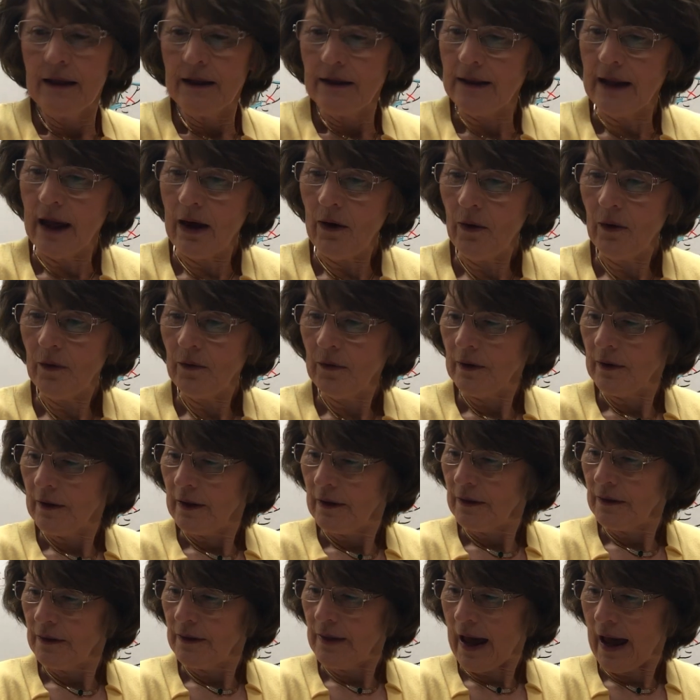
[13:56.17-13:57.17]
Now,
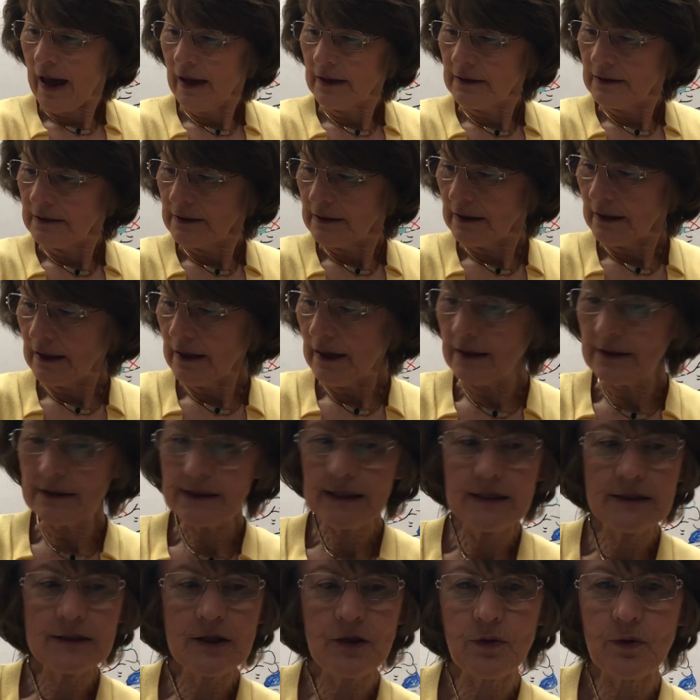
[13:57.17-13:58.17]
that gets
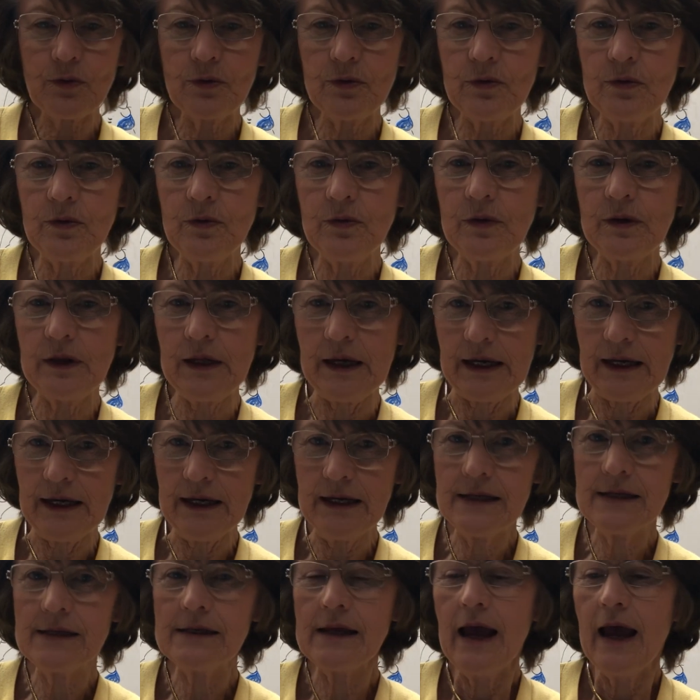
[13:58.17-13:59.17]
us through
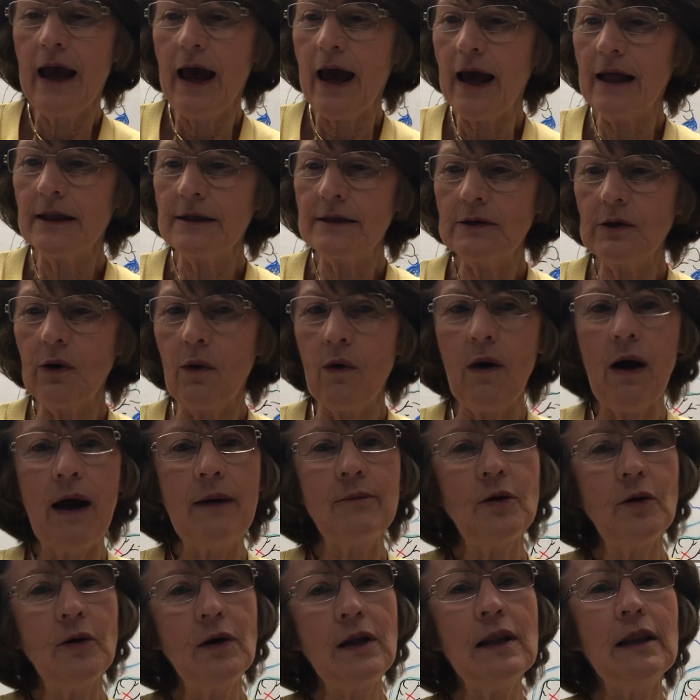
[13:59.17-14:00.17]
these, and so I'm
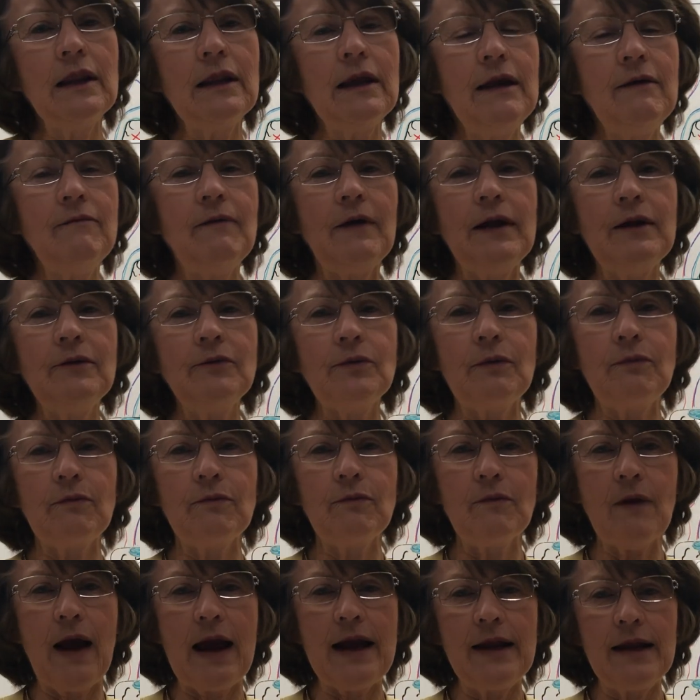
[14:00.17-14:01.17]
going to leave it
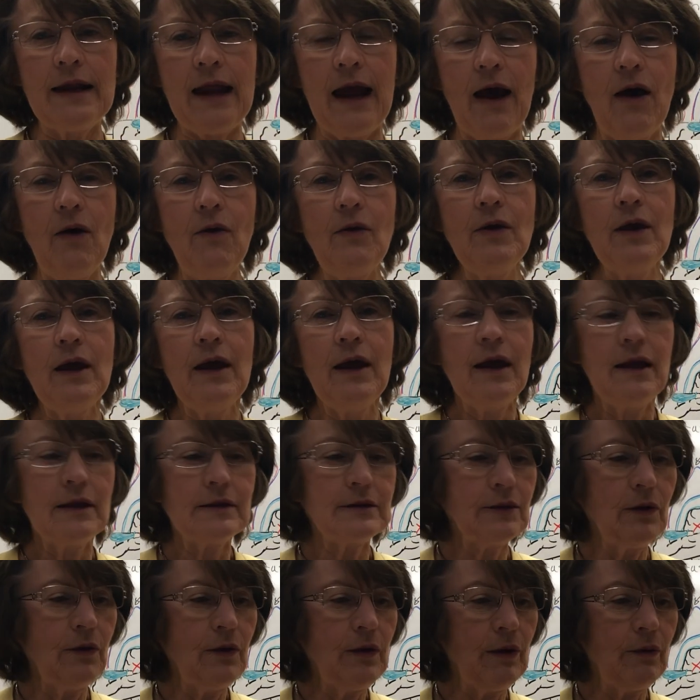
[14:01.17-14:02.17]
right now
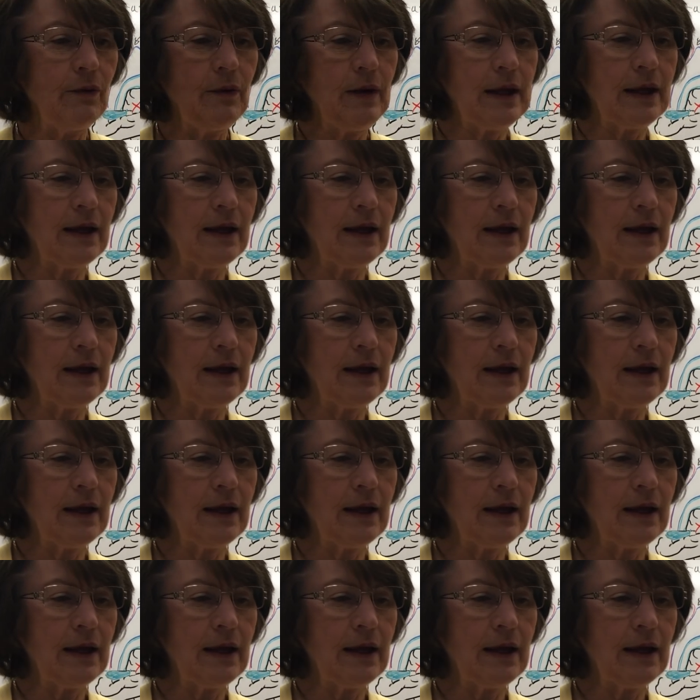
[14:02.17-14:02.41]
so that we